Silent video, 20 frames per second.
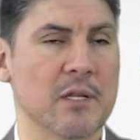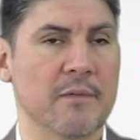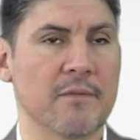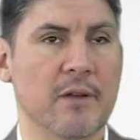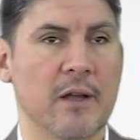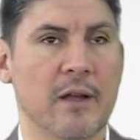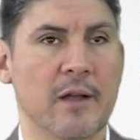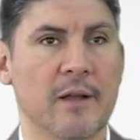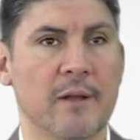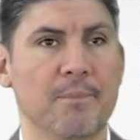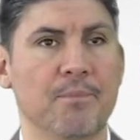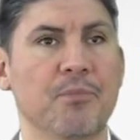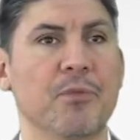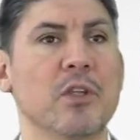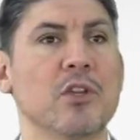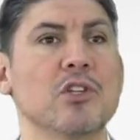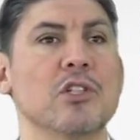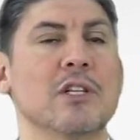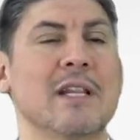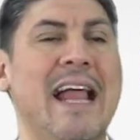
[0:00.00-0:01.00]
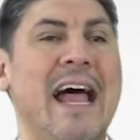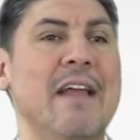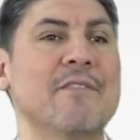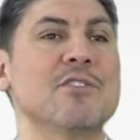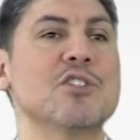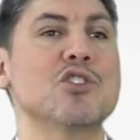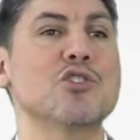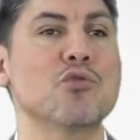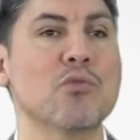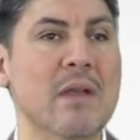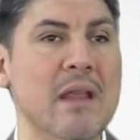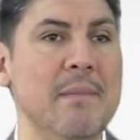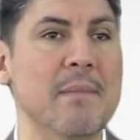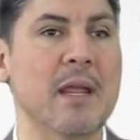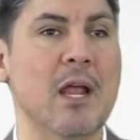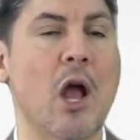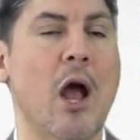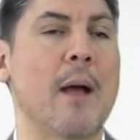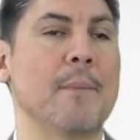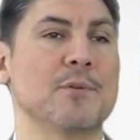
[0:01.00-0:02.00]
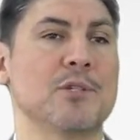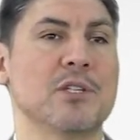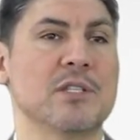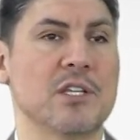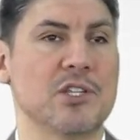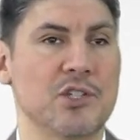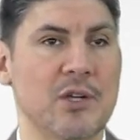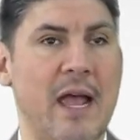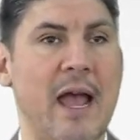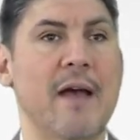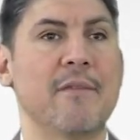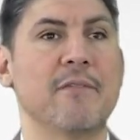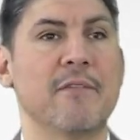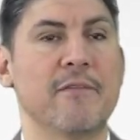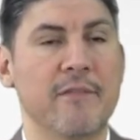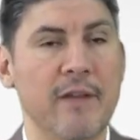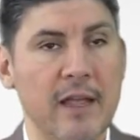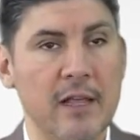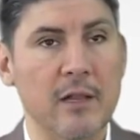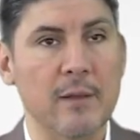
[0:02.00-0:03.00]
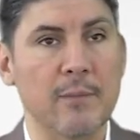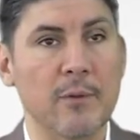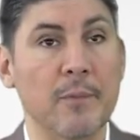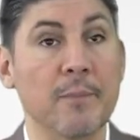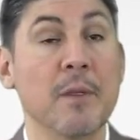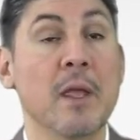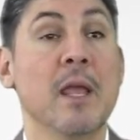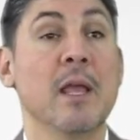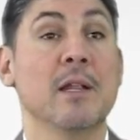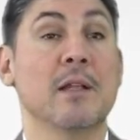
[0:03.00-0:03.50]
of live streaming options that you have available.